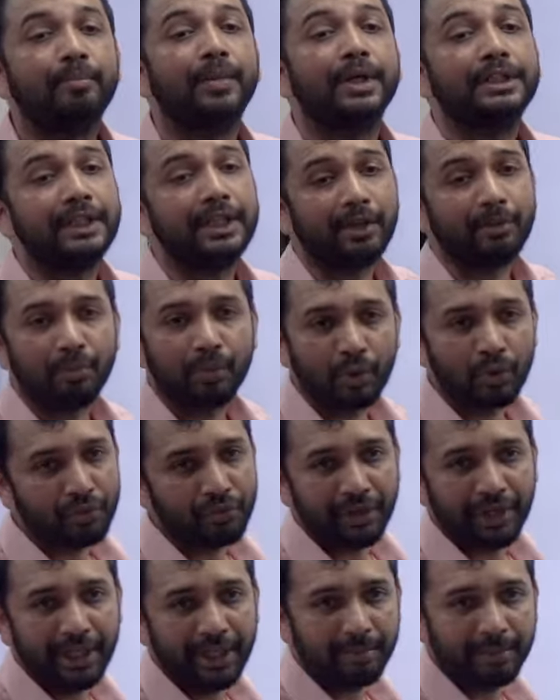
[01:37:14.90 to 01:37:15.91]
mashir,
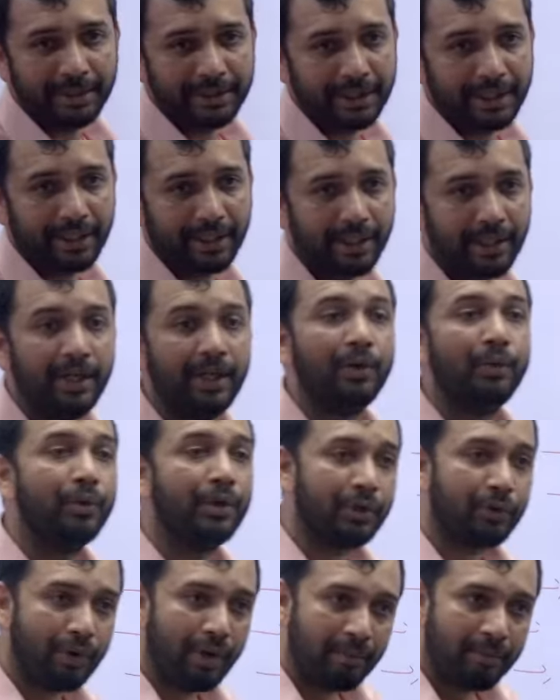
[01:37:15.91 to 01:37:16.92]
blue-finned mashir,
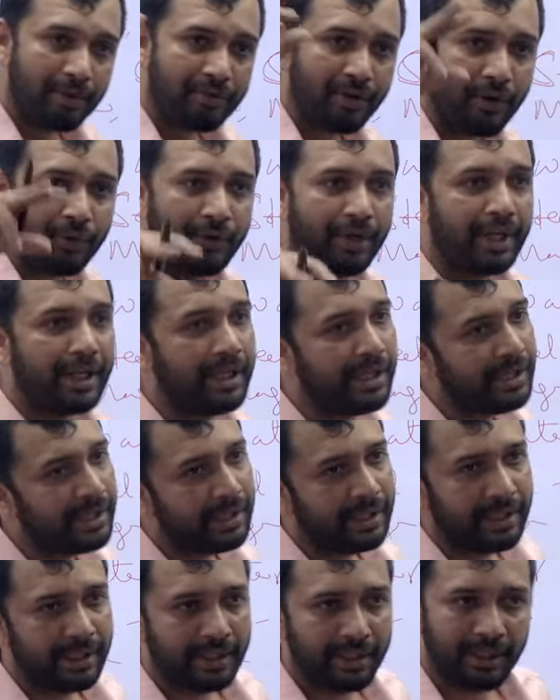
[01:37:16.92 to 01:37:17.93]
which will be found in
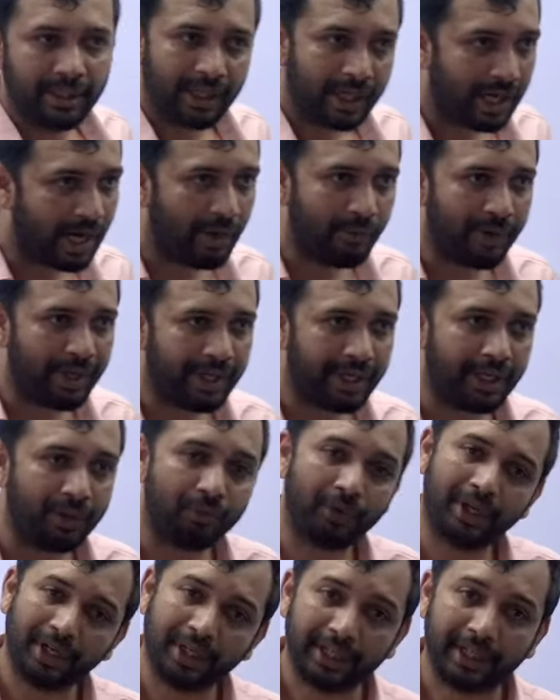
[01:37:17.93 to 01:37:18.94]
Kaveri
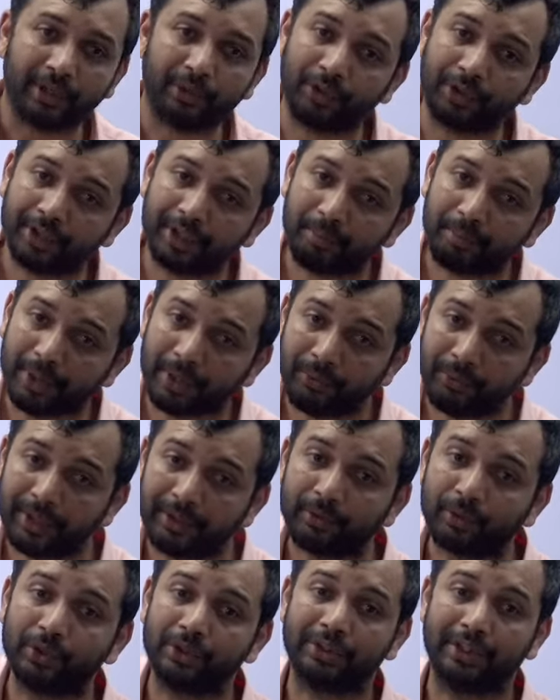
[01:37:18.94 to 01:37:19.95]
River. That was the
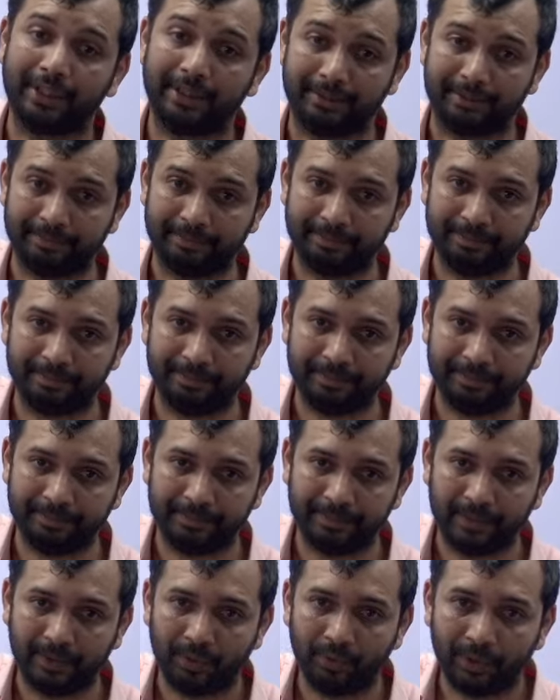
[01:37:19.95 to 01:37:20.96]
previous question.
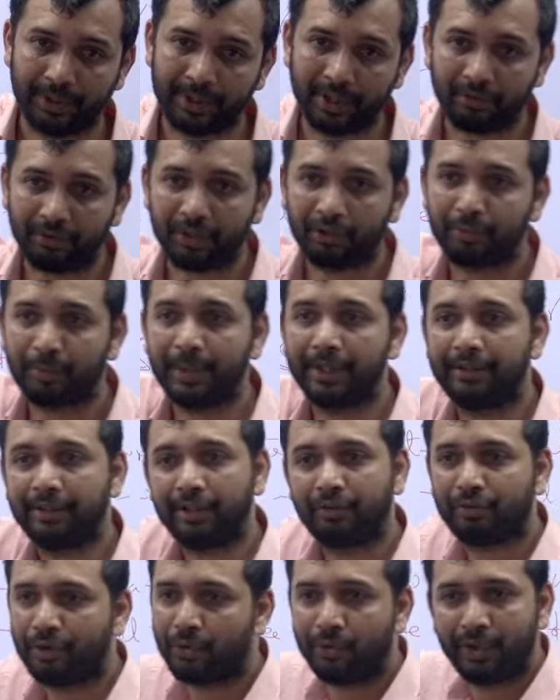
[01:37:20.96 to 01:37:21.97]
Which of the
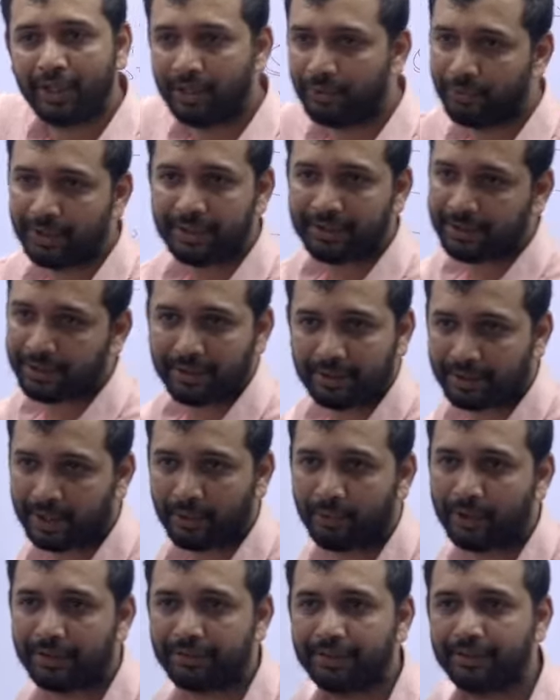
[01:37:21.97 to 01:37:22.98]
species found in which
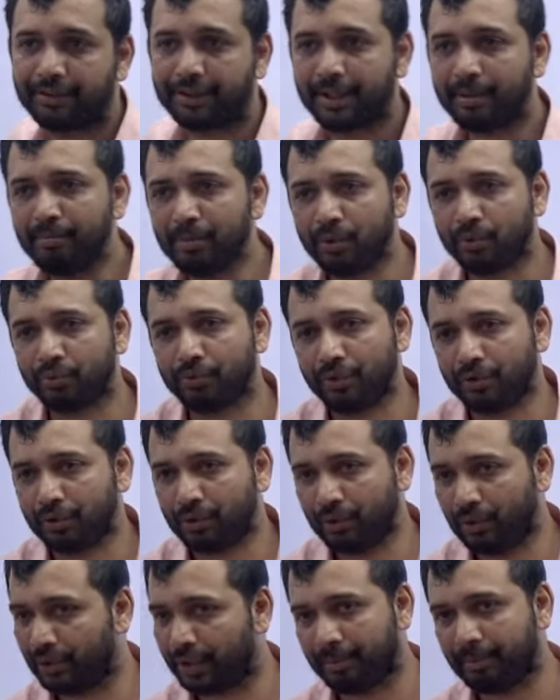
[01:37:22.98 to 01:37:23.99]
river system, if you
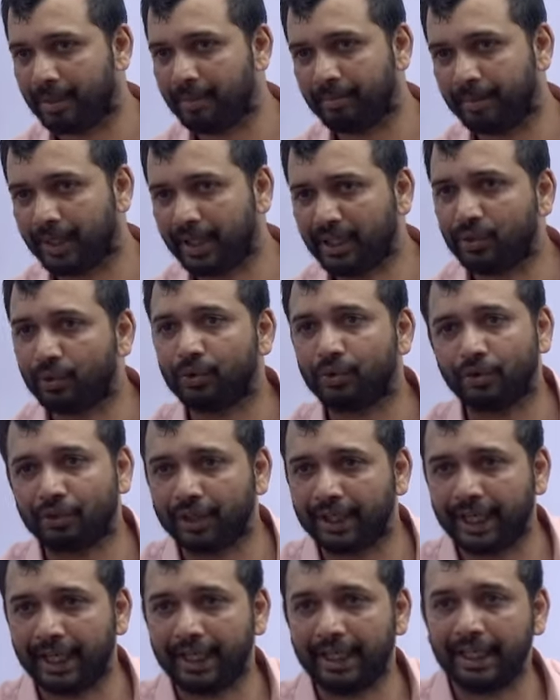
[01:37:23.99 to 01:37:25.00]
remember
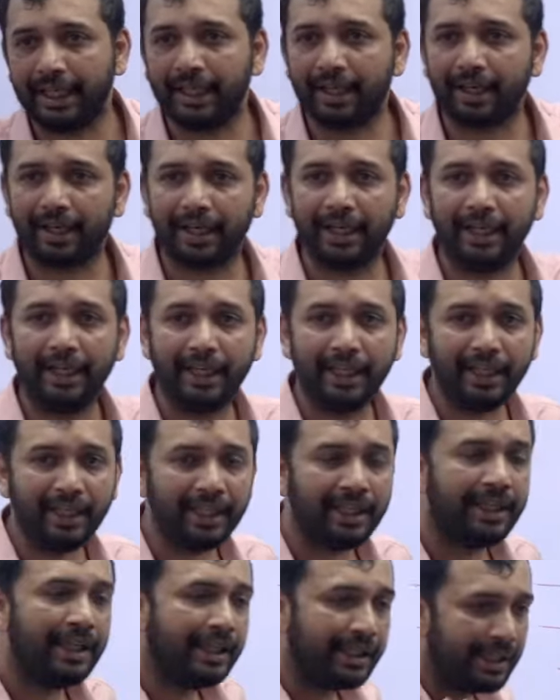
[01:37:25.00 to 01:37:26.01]
2018 or 19,
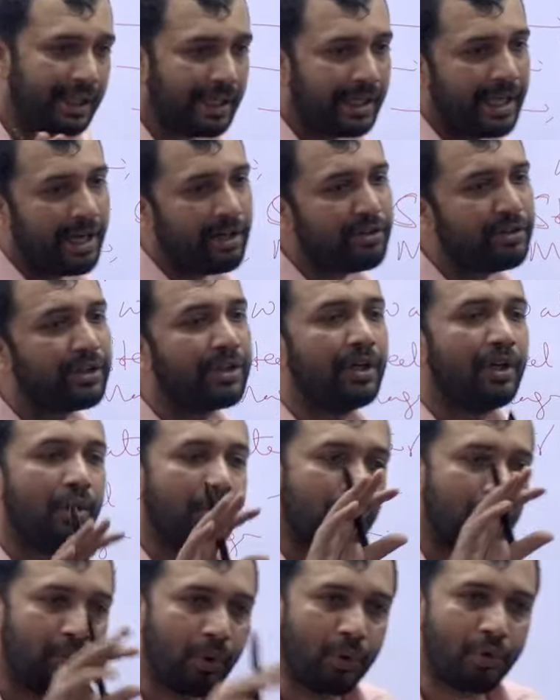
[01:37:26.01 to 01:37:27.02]
they had asked
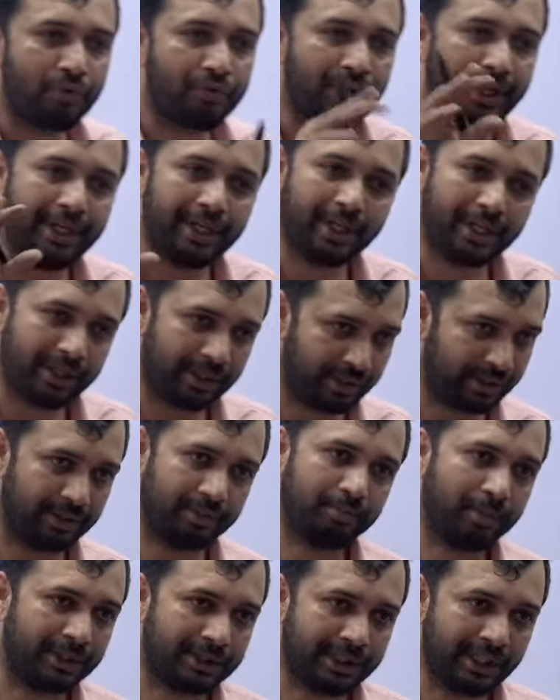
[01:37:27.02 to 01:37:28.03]
blue-finned
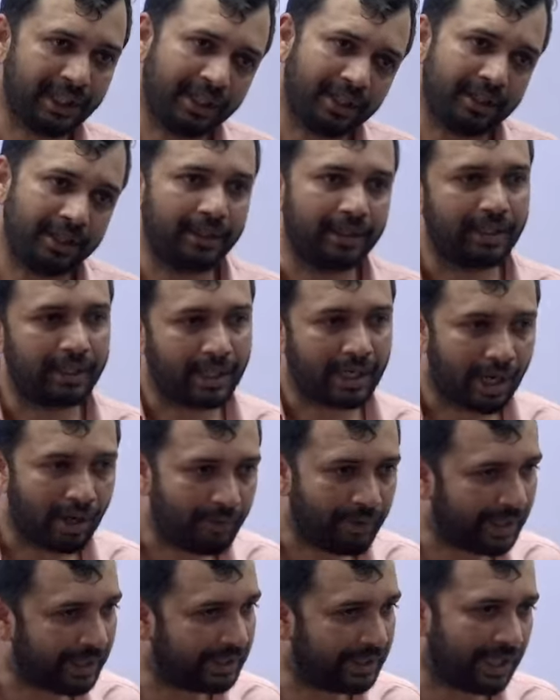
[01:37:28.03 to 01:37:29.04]
mashir,
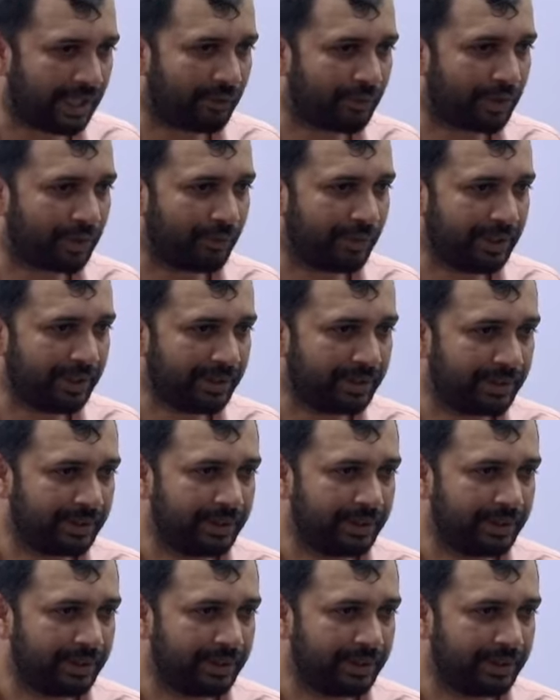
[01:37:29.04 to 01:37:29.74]
Kaveri they have given,